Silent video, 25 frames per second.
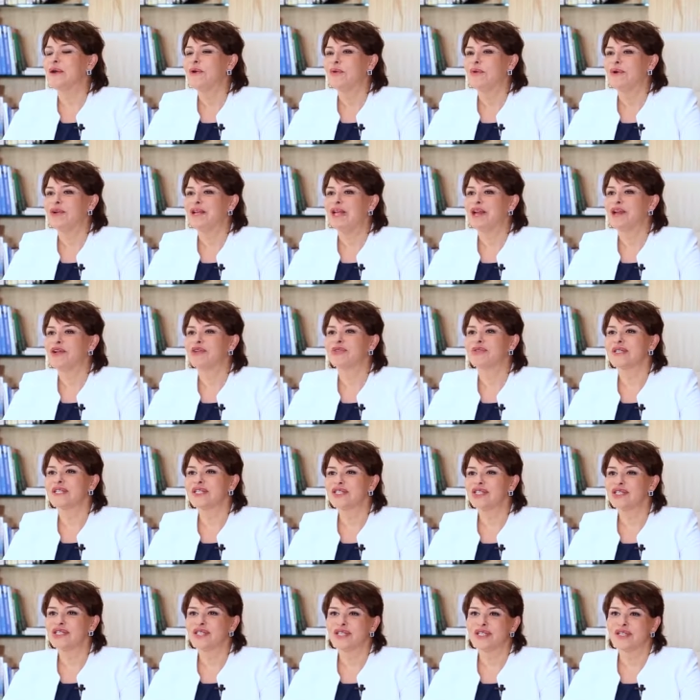when I
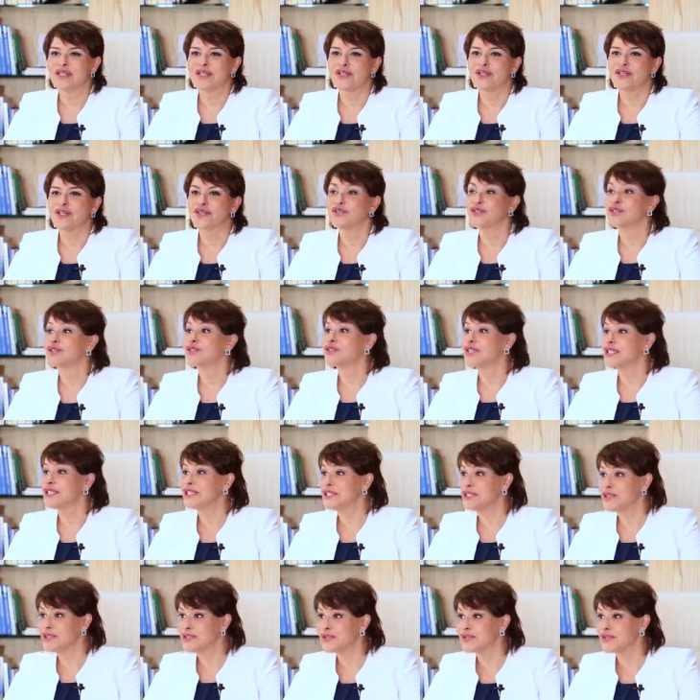reached
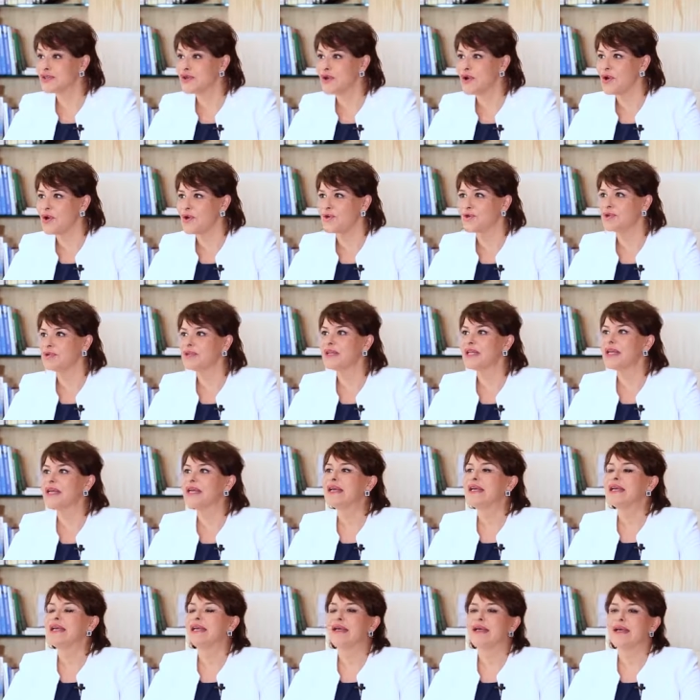13 years old,
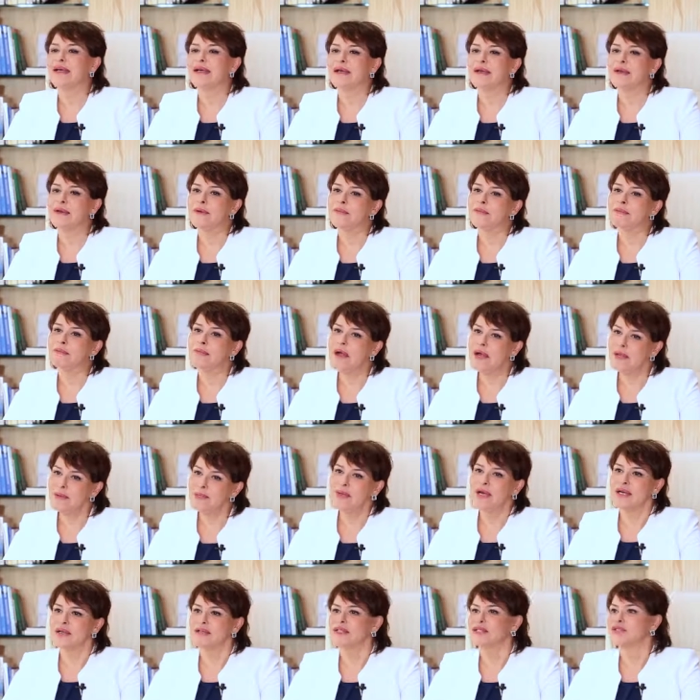my
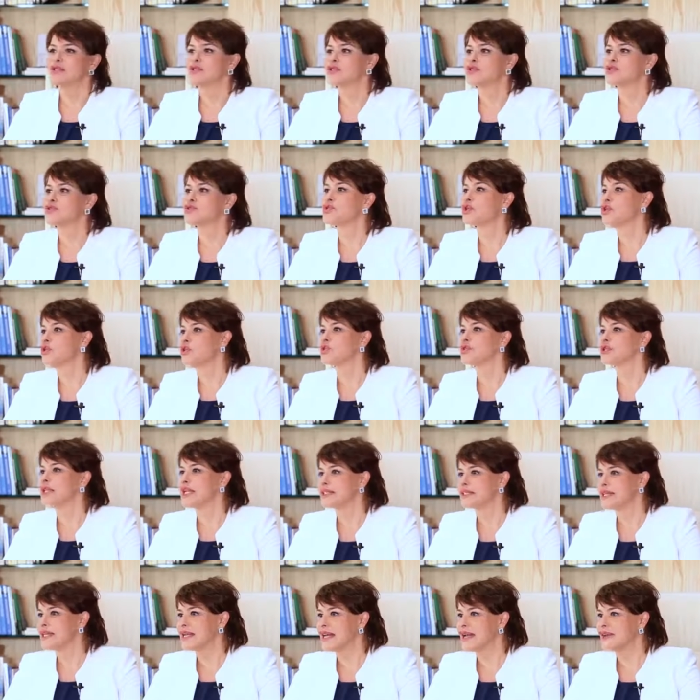mother thought
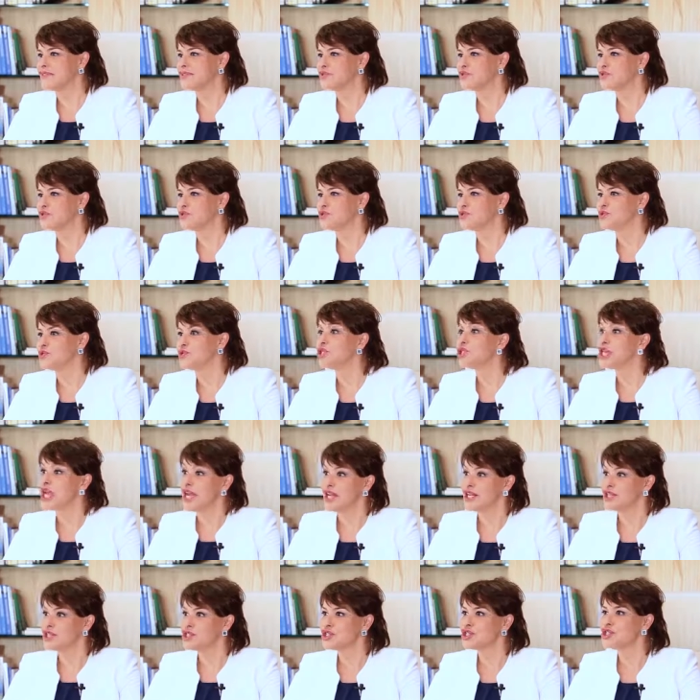that I have to
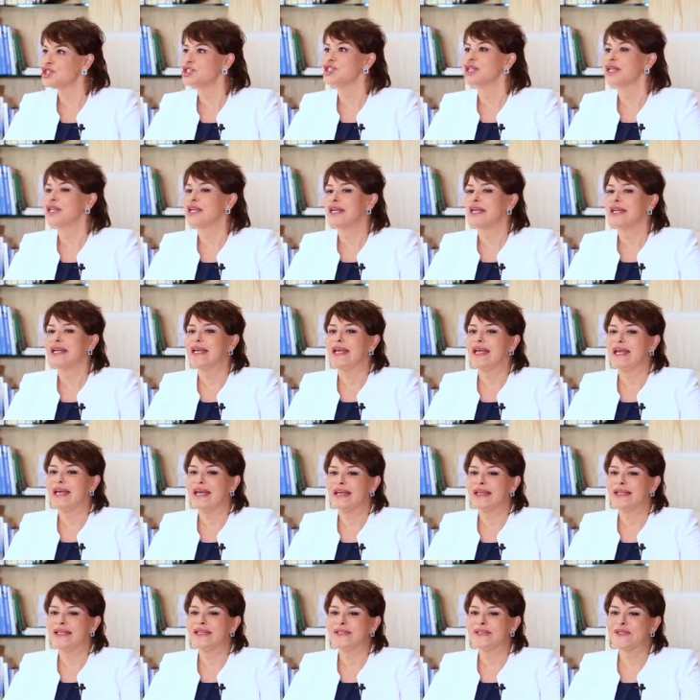change
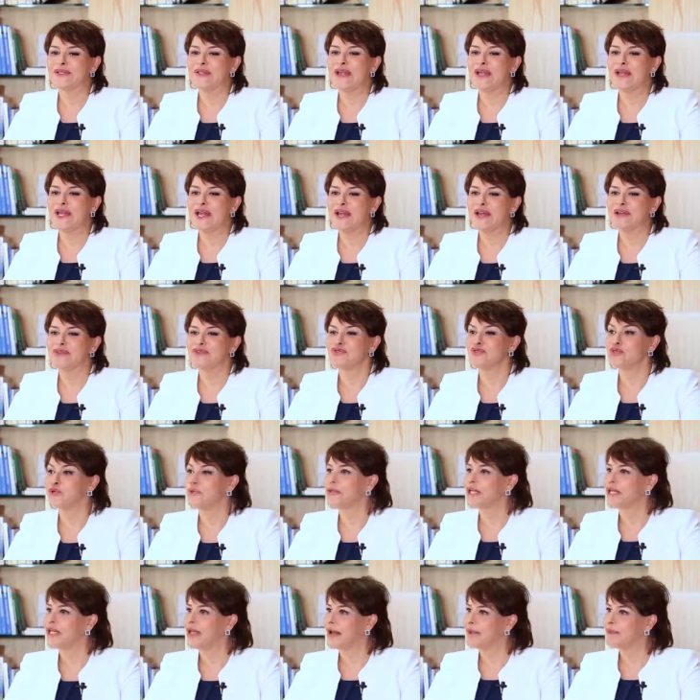and I have to
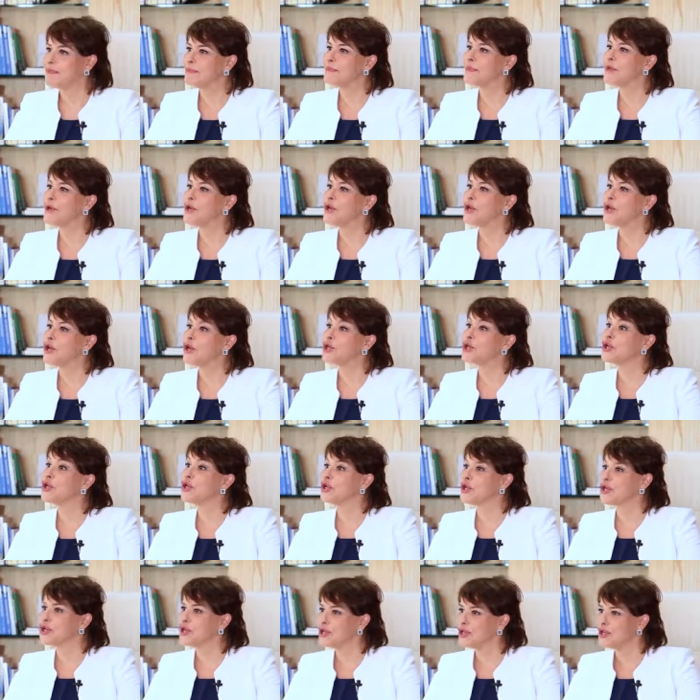become a
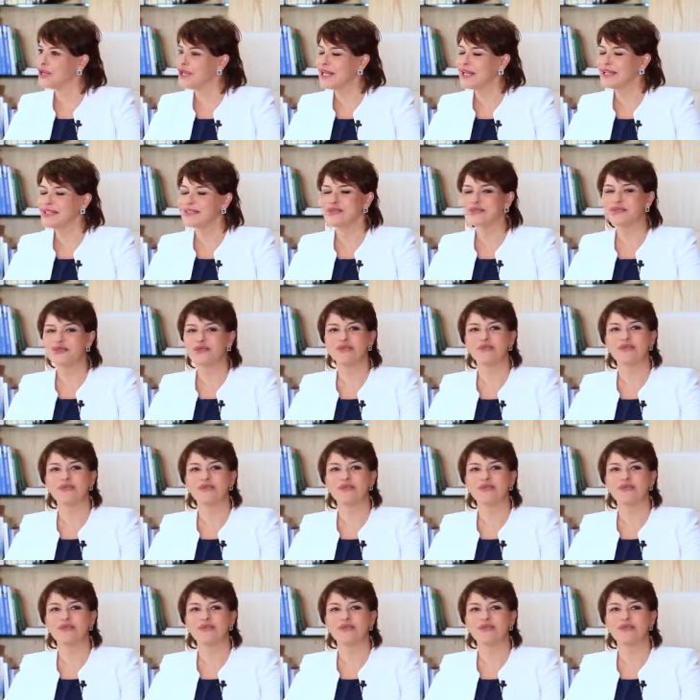girl and to